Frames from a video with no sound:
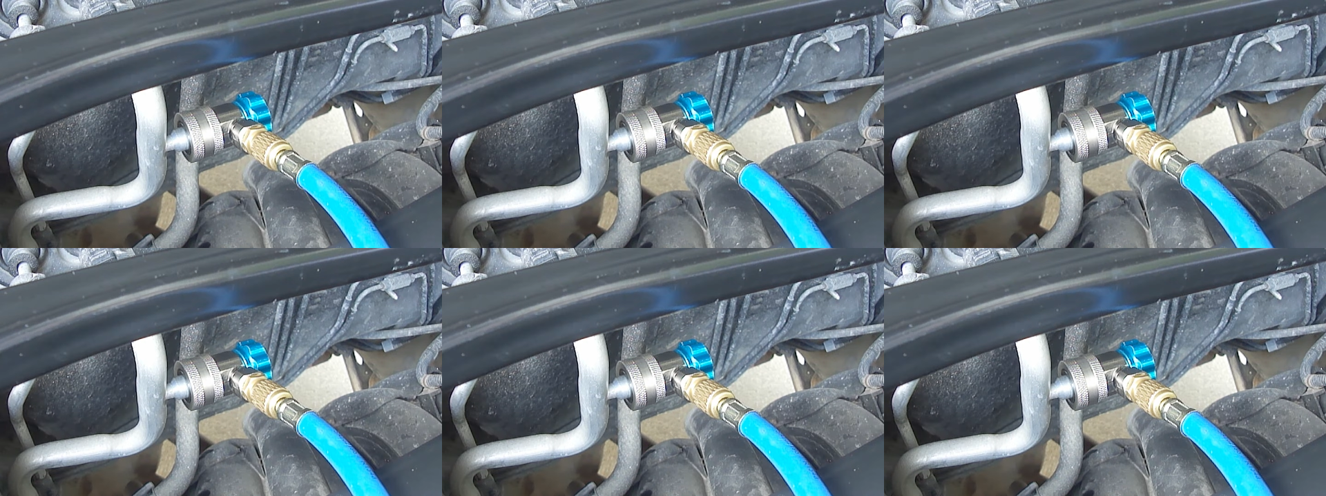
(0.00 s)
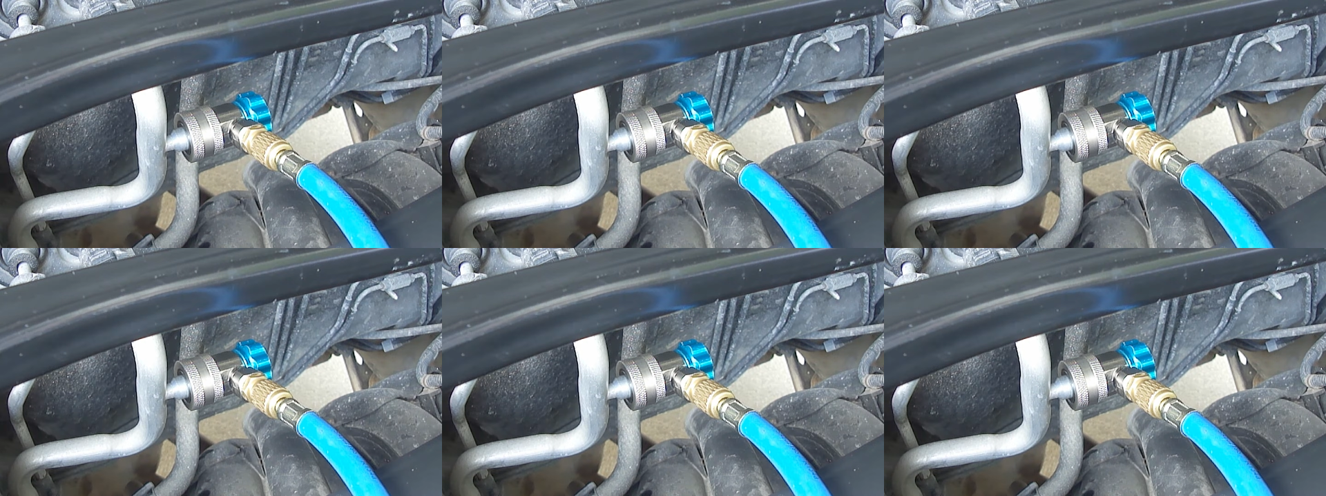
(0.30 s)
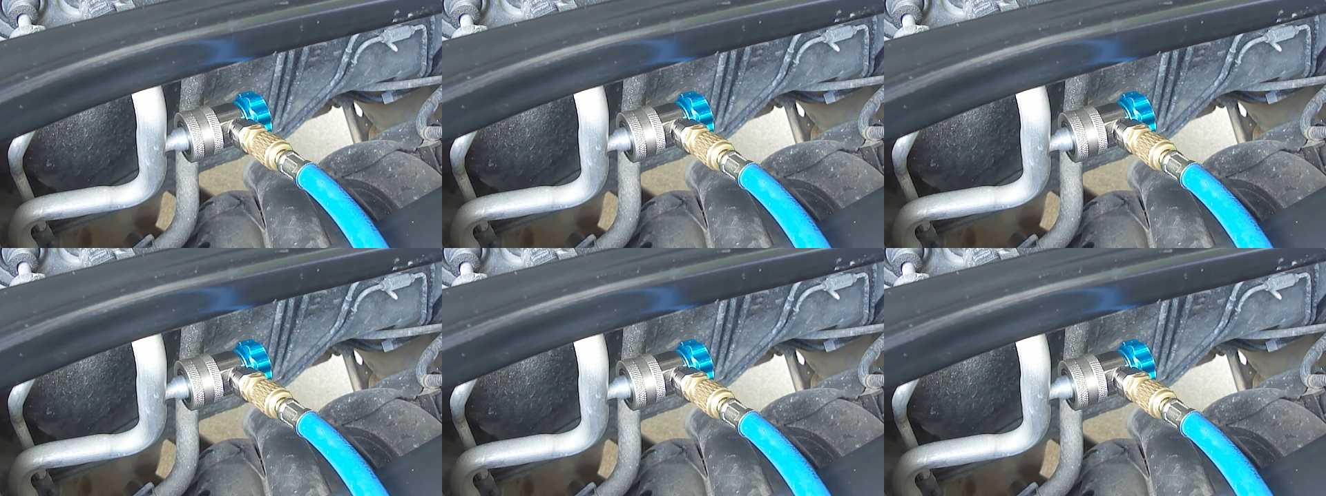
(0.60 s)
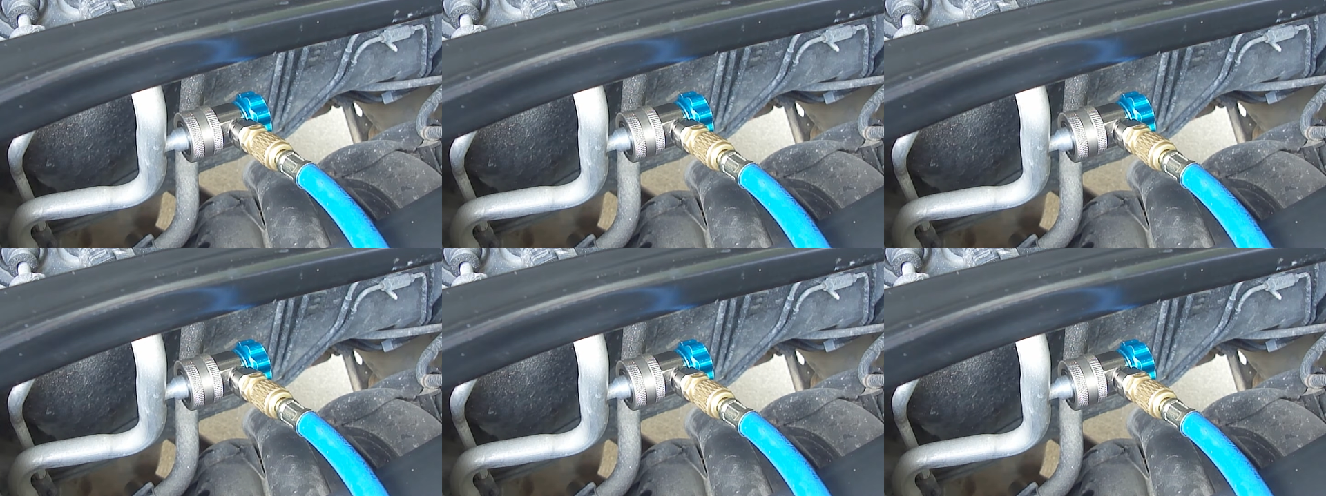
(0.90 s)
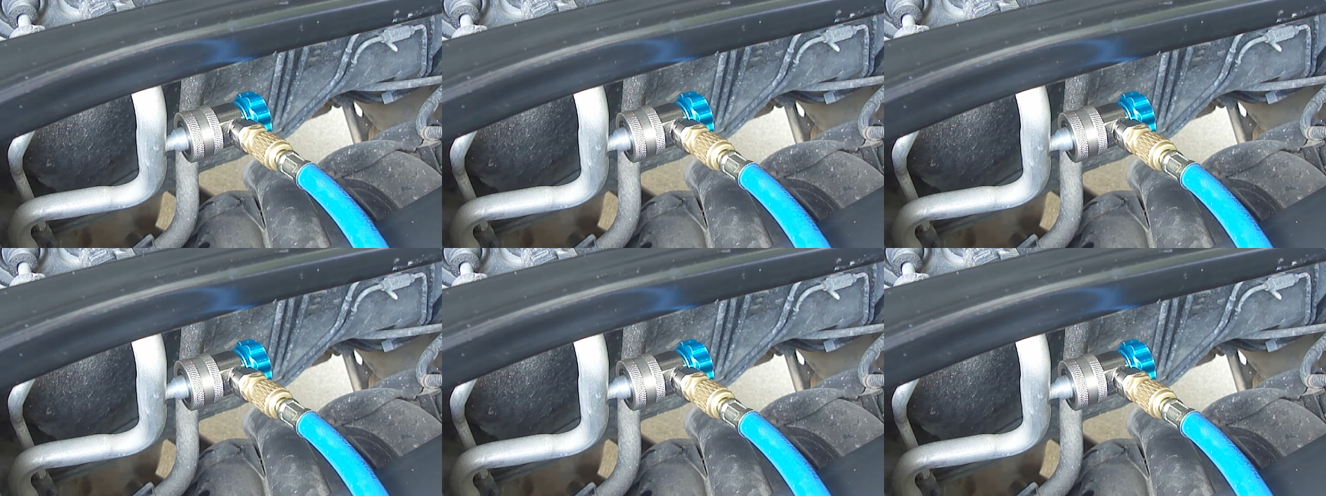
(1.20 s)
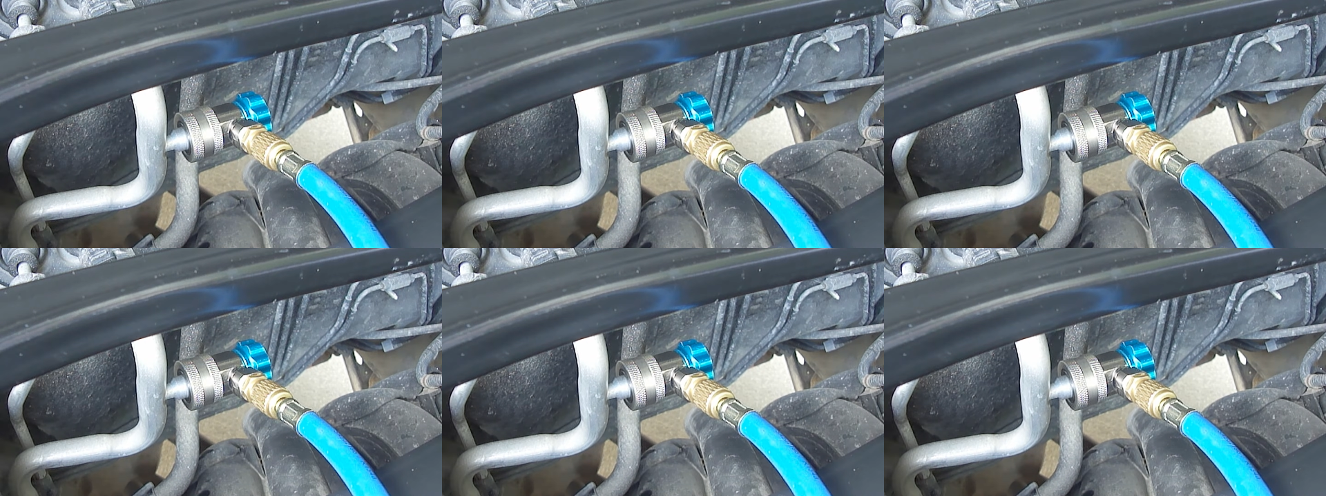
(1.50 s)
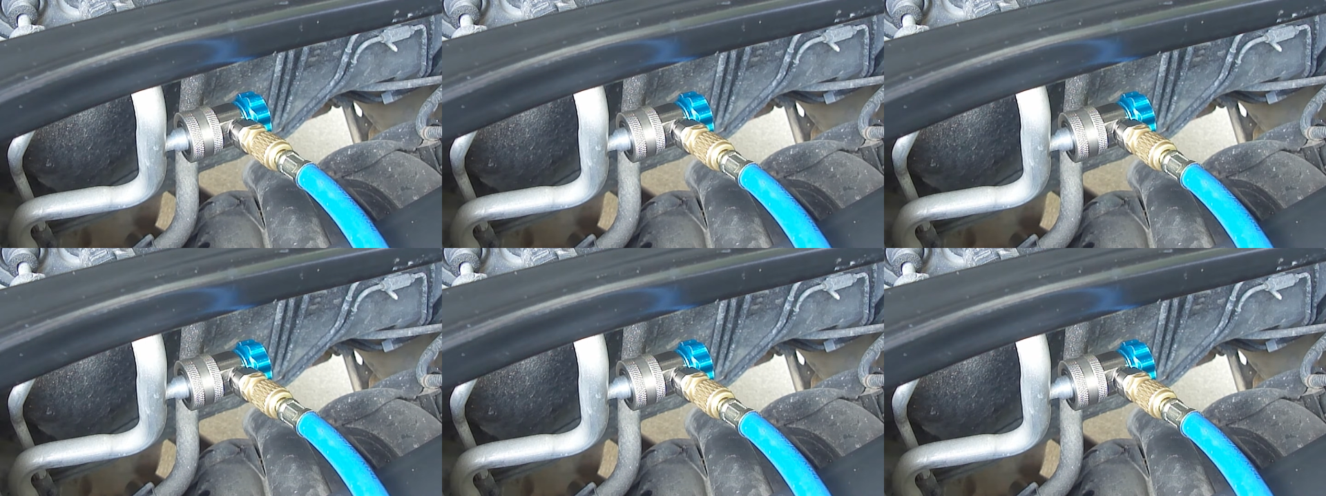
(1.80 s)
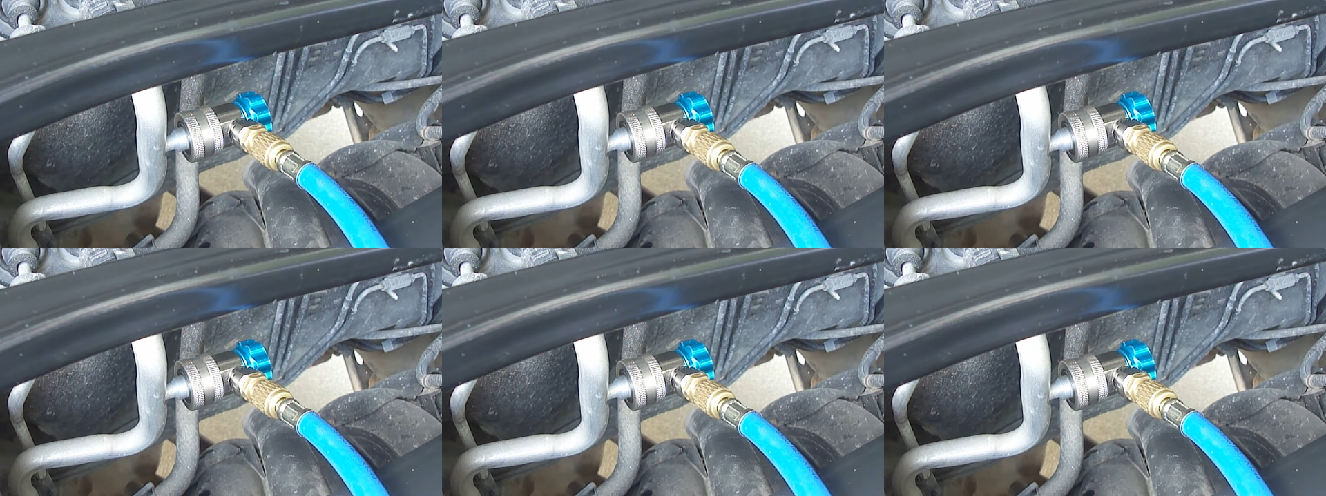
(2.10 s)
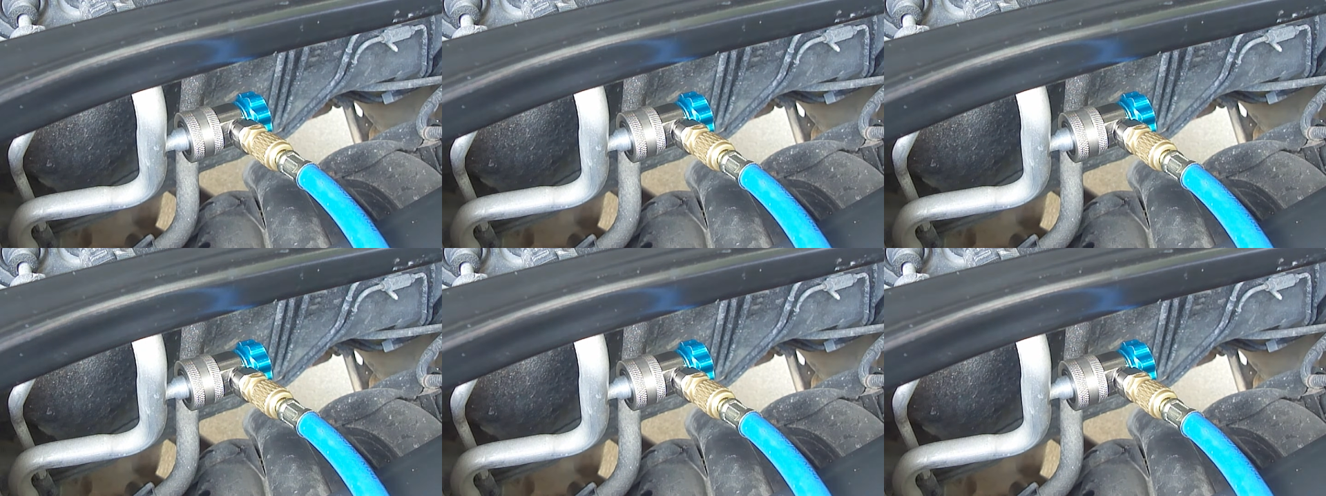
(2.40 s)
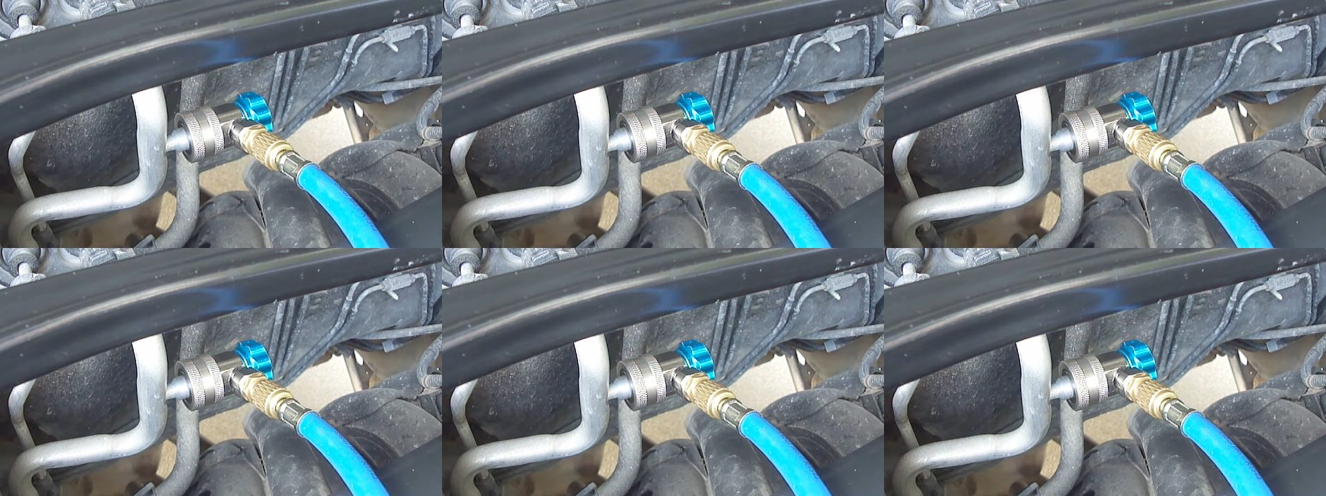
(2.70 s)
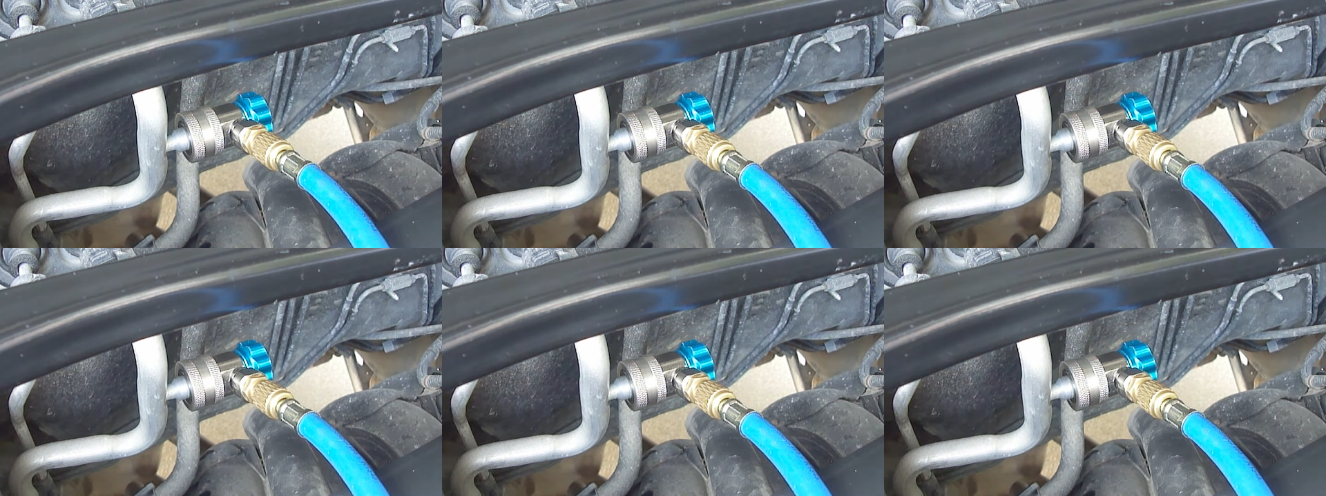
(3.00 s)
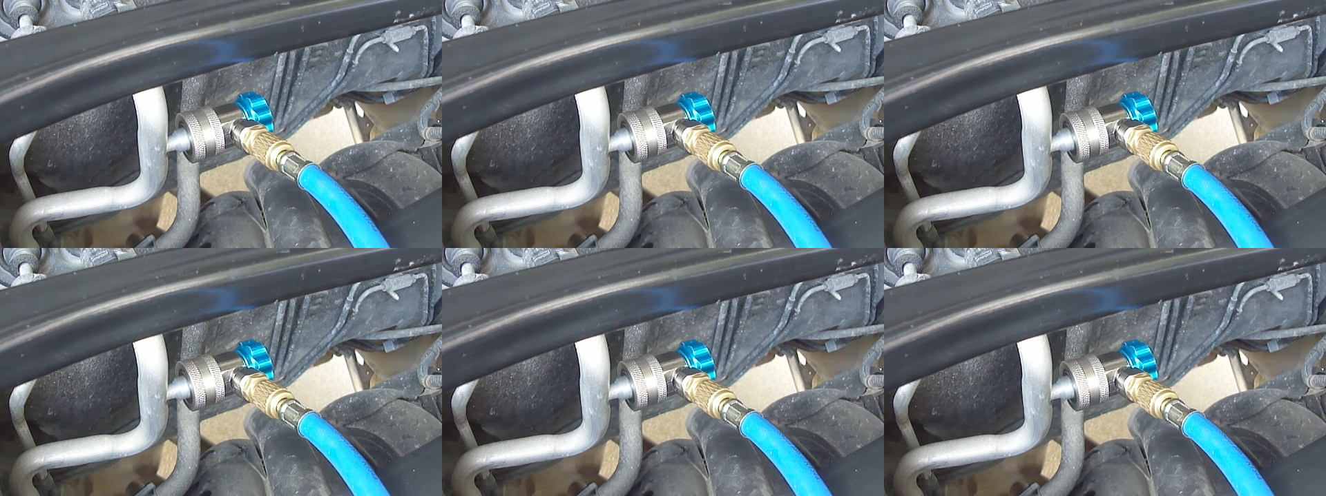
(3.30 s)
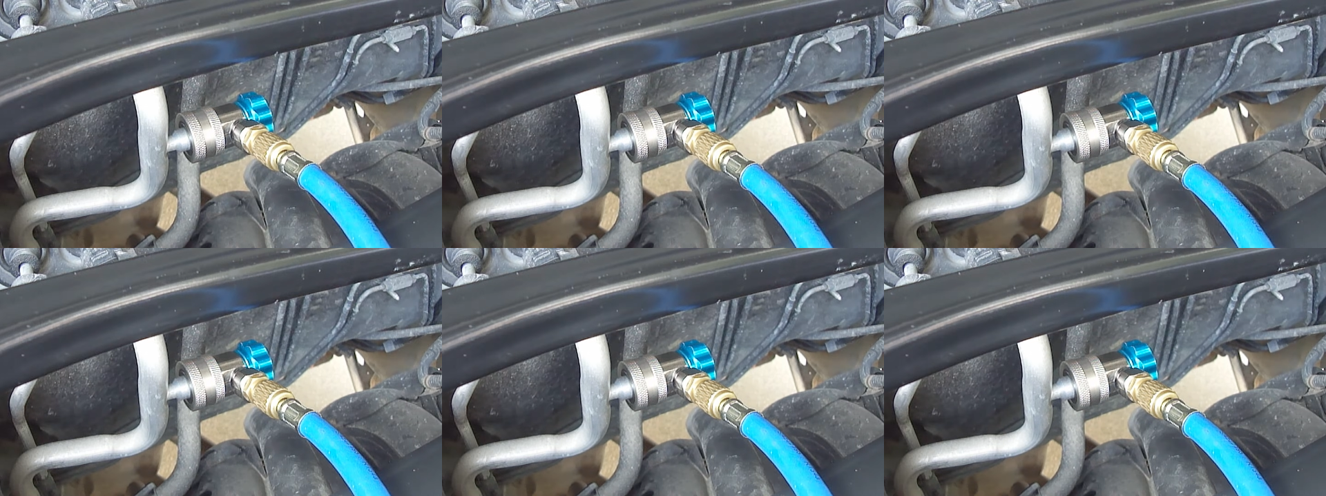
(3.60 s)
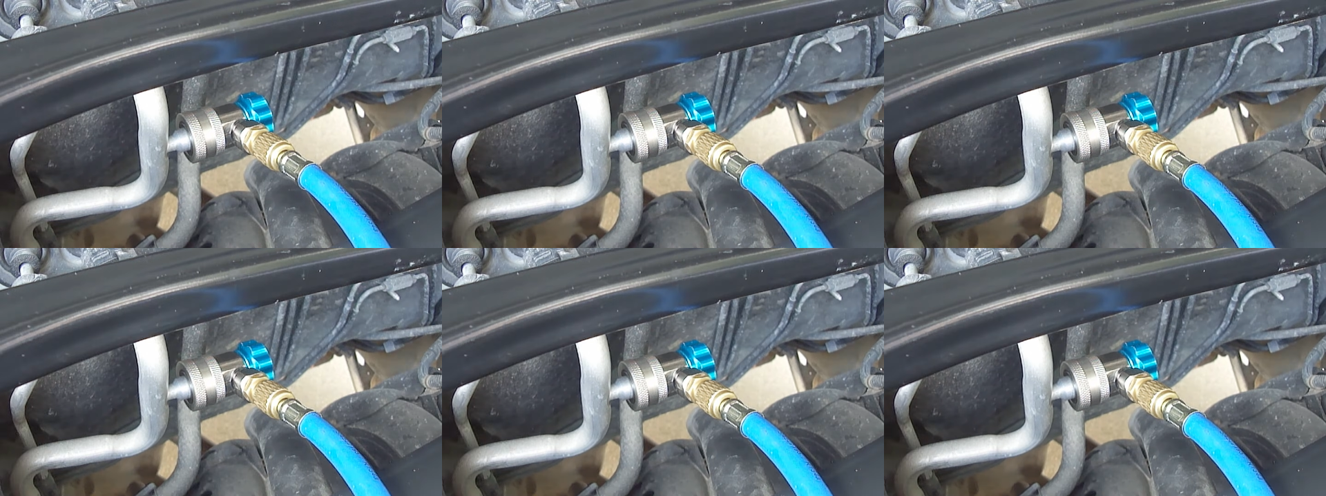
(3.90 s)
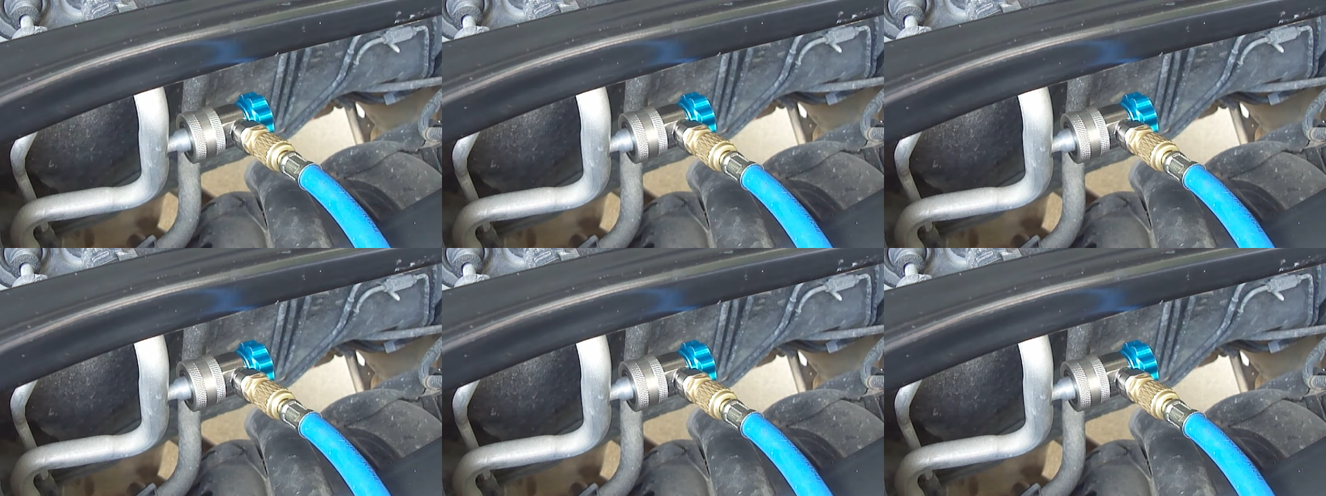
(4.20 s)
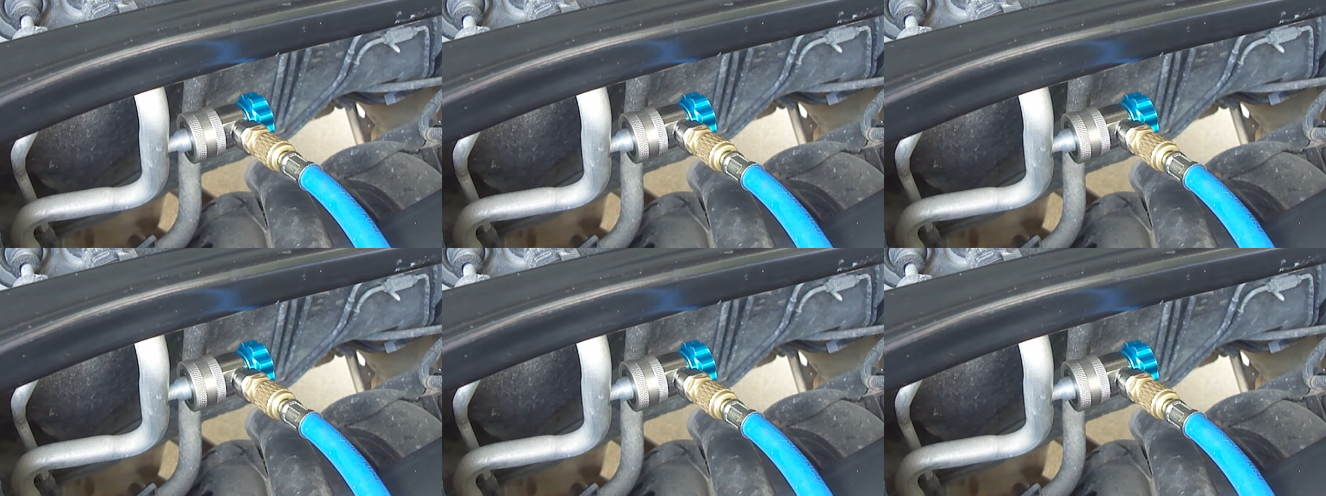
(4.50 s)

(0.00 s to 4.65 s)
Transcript: No face is visible, so there are no lips to read.